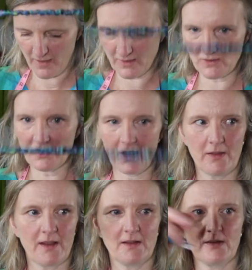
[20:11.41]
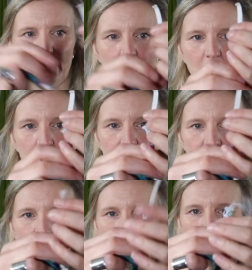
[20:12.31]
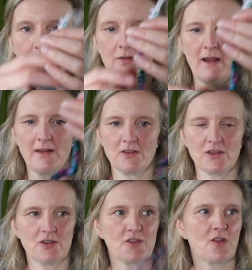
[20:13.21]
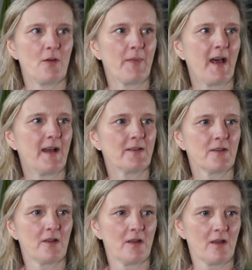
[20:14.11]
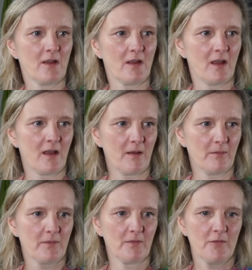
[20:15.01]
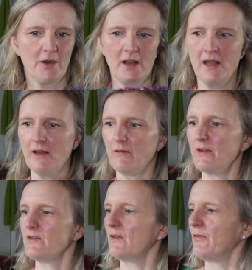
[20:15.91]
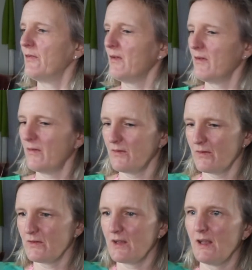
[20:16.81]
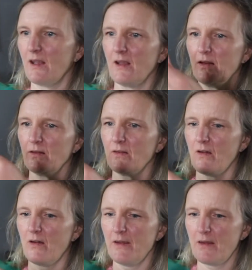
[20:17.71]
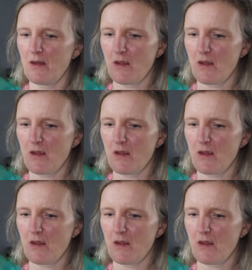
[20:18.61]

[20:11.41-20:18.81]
insert this, or you can stitch the other end just to stop that running any risk of sinking inside.